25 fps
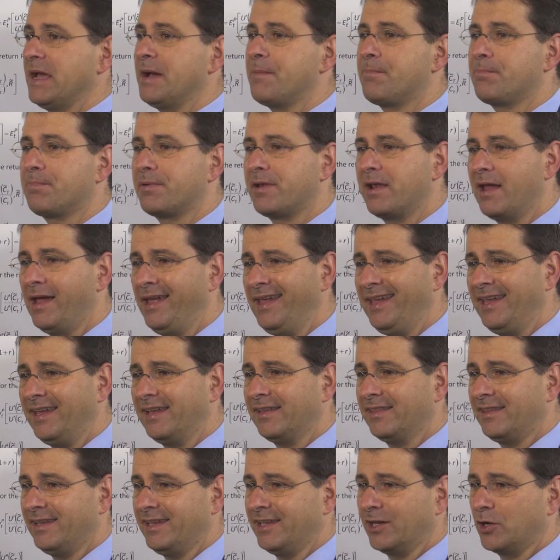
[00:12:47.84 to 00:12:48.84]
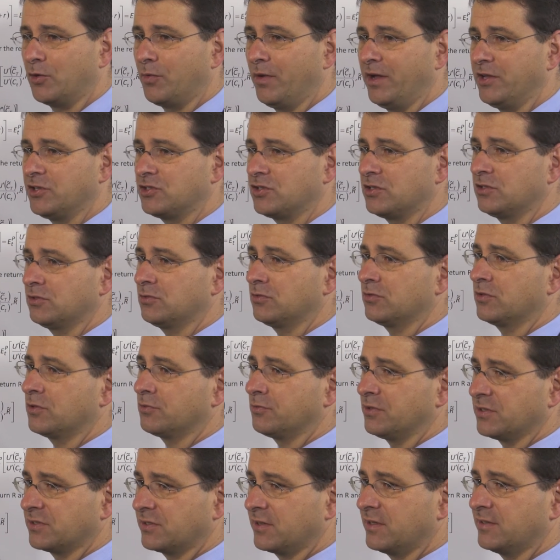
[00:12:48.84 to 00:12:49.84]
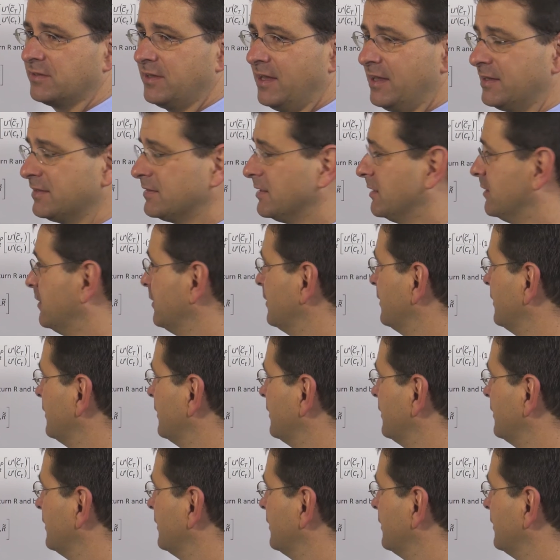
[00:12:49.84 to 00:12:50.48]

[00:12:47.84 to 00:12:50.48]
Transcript: applying the equation to the riskless asset.